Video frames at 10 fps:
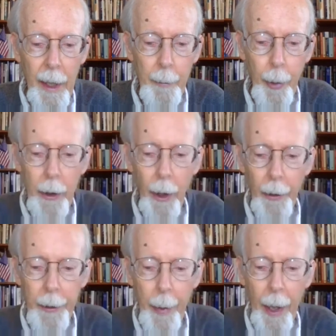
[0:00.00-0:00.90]
In a book
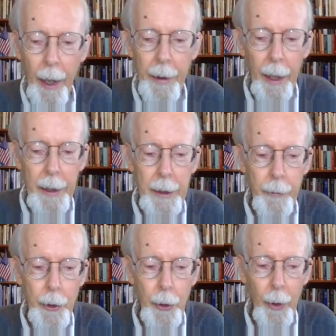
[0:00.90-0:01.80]
called The Paradox
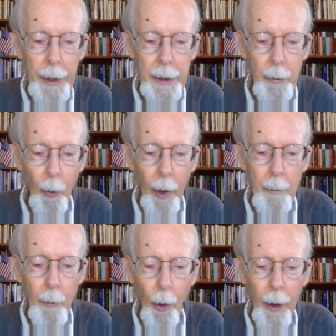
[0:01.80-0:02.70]
of Choice,
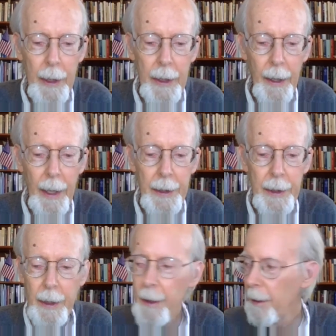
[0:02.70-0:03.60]
Why More is
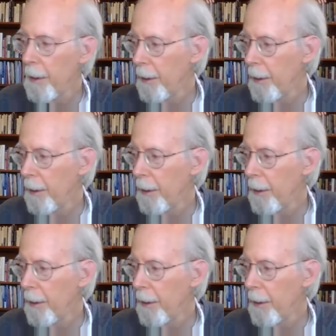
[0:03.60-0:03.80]
Less,